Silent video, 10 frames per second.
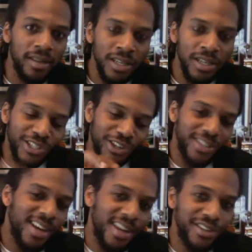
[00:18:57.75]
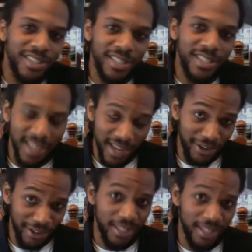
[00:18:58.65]
Start to understand
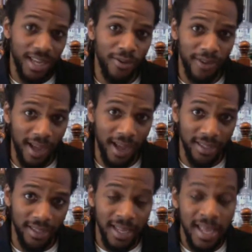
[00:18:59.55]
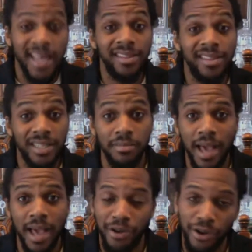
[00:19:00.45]
yourself, guys, in this
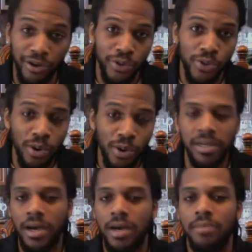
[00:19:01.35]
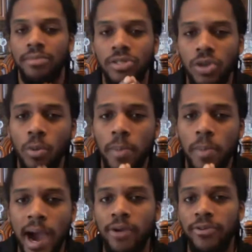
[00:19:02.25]
manner, and you will become so
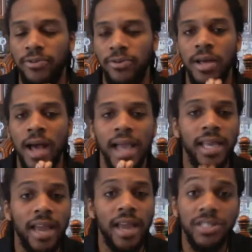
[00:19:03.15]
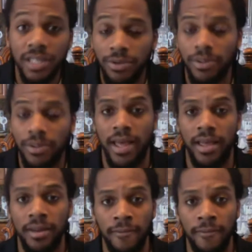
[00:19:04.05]
powerful. I guarantee you that.